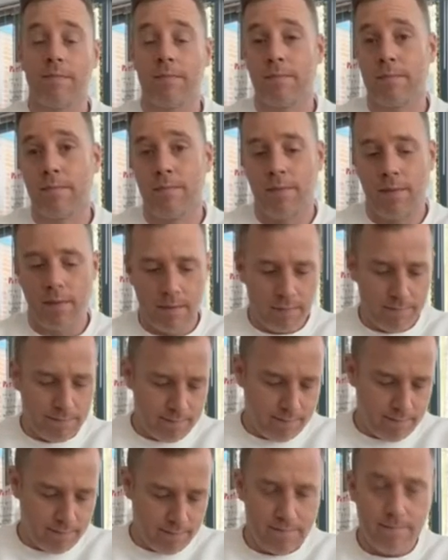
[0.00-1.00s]

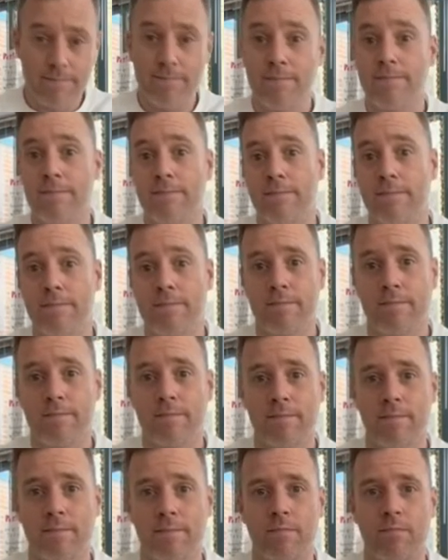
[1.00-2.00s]

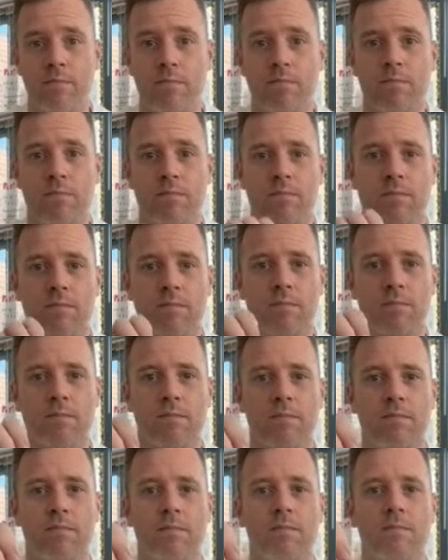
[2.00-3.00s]

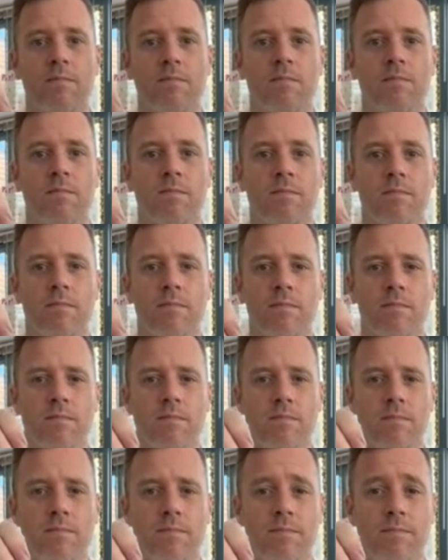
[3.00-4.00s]

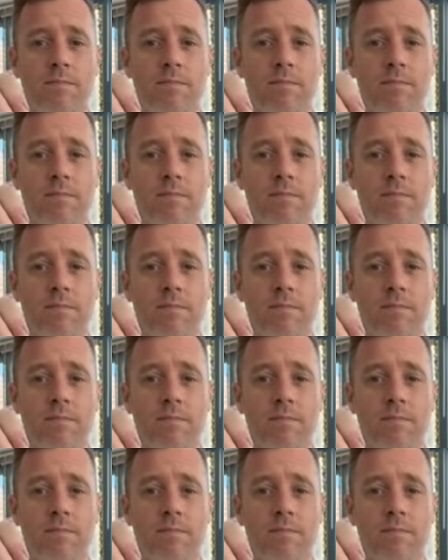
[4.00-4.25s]
Nothing is said.